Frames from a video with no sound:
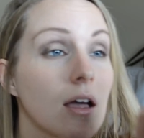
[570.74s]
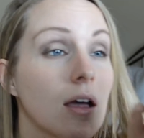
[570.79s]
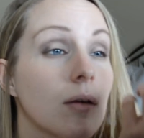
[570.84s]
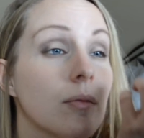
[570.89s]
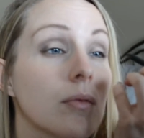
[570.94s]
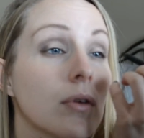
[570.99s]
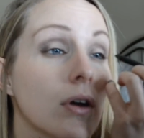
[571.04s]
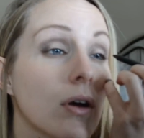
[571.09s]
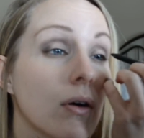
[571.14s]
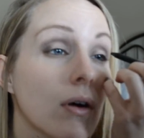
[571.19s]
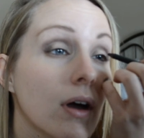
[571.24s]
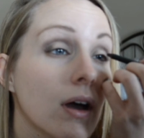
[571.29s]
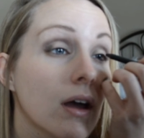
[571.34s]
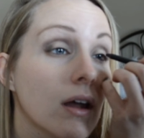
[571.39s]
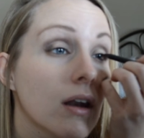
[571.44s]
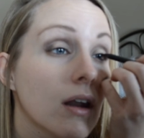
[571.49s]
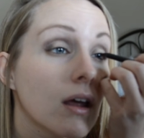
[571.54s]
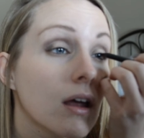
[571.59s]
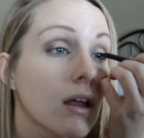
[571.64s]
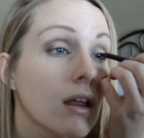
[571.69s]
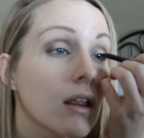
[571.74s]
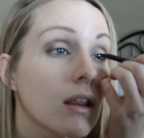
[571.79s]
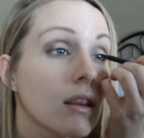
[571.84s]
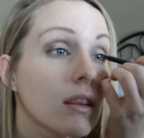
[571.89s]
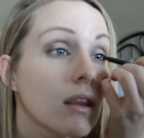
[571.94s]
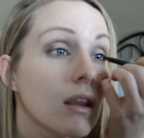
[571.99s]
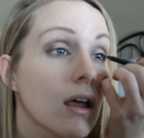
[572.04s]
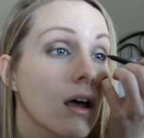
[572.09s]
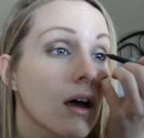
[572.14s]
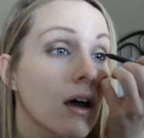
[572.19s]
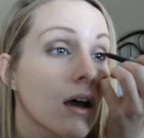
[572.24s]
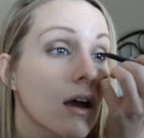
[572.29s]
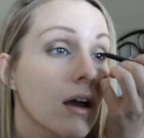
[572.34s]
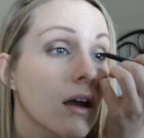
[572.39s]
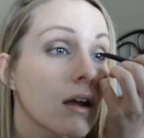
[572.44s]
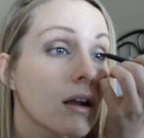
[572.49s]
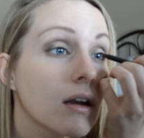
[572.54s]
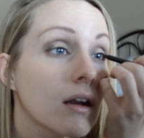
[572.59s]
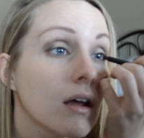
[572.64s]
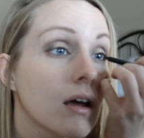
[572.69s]
I'm going to go ahead and
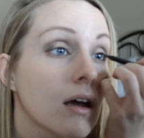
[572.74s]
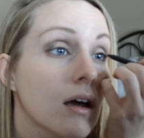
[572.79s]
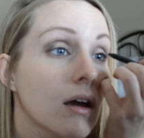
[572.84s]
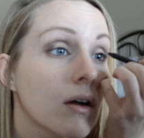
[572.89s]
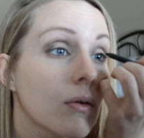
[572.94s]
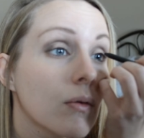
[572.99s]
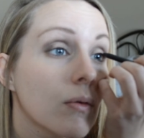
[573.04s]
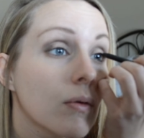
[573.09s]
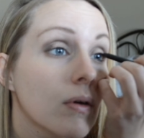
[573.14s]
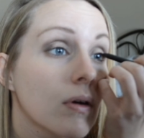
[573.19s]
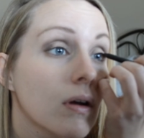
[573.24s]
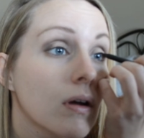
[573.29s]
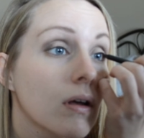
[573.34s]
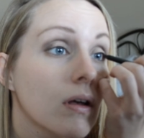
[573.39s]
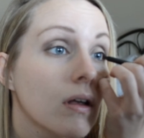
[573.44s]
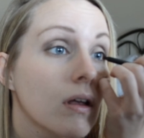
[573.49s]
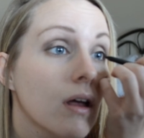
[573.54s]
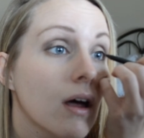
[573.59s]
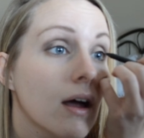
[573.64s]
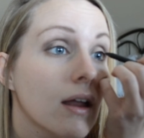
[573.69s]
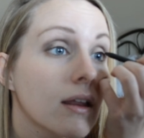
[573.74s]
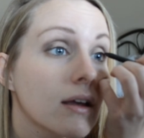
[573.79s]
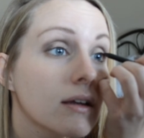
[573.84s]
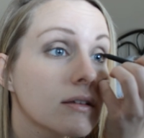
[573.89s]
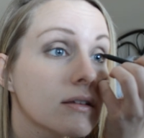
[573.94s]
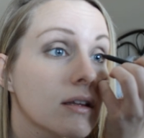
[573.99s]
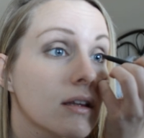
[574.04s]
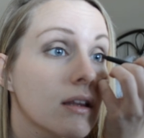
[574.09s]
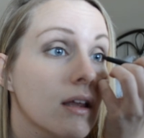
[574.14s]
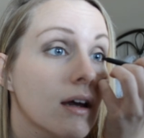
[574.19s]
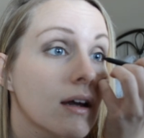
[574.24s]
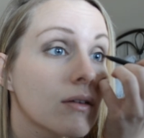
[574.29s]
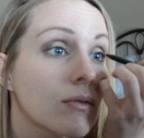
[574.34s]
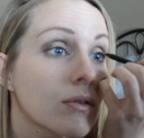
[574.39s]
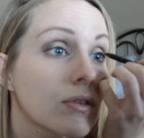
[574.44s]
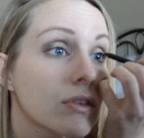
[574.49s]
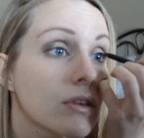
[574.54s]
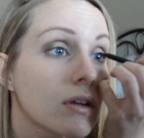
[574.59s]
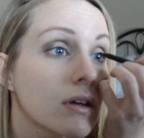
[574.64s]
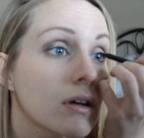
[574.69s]
line I like to line
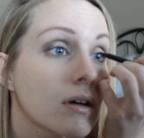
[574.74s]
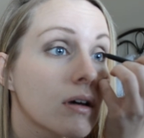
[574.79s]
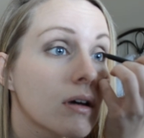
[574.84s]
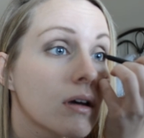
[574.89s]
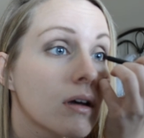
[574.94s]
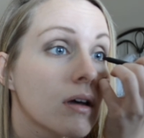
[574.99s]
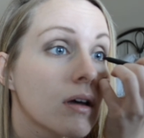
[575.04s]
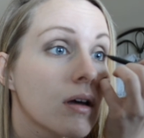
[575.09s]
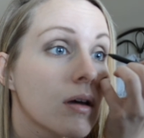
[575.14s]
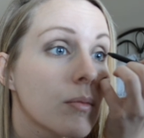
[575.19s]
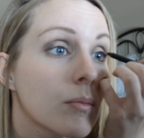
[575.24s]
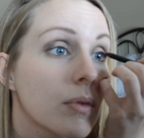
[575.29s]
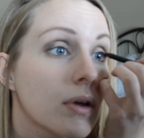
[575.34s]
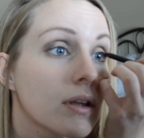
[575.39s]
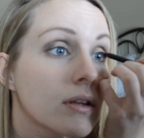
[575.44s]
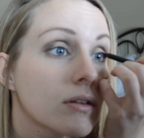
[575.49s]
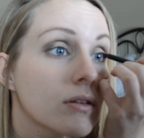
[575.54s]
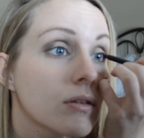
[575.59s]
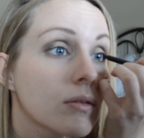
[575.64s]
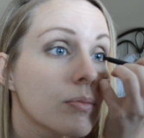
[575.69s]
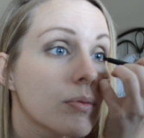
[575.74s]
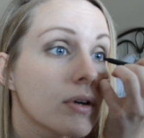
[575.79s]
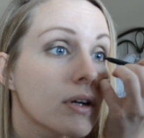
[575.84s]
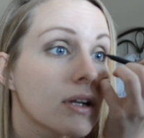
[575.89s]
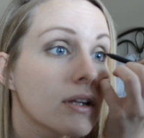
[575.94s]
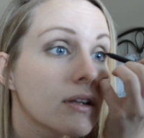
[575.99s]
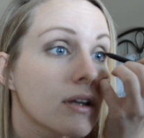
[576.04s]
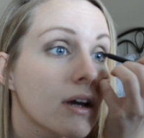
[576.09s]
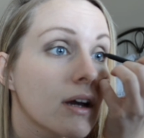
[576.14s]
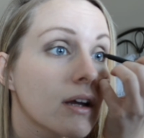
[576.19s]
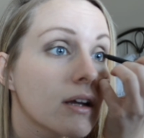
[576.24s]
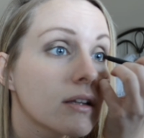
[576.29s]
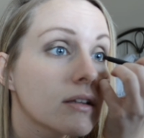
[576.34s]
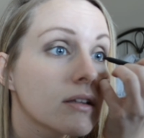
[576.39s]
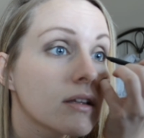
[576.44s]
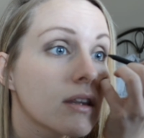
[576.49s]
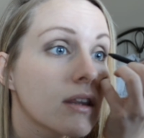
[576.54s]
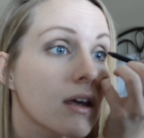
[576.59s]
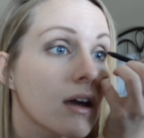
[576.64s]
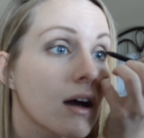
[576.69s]
with the pencil pretty tight into
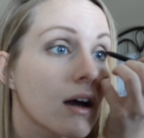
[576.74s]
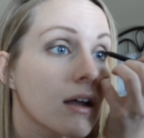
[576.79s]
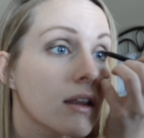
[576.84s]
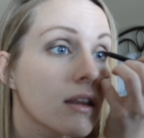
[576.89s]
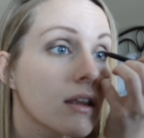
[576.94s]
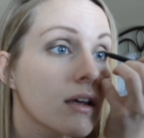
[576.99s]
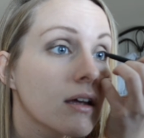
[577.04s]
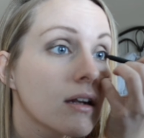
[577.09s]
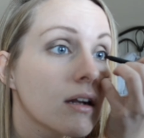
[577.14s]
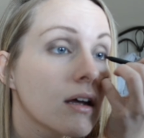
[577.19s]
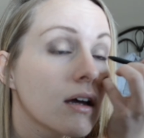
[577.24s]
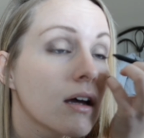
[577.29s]
the eyelid.